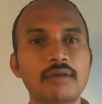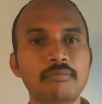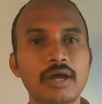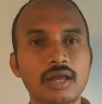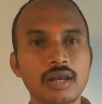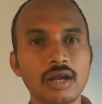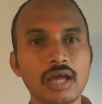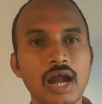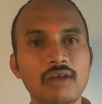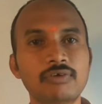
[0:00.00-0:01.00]
and
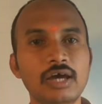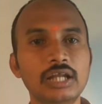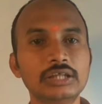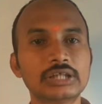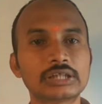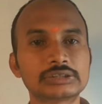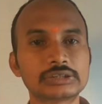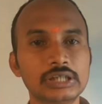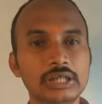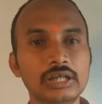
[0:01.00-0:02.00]
McLeod had finally
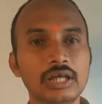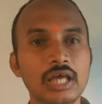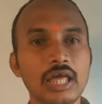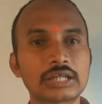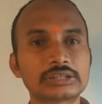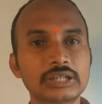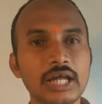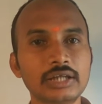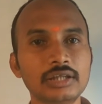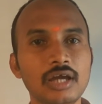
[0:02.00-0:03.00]
succeeded
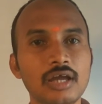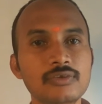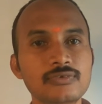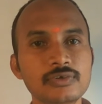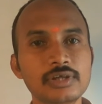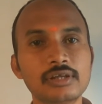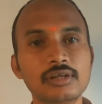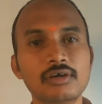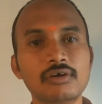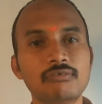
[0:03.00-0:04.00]
extracting the
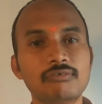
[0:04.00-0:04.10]
insulin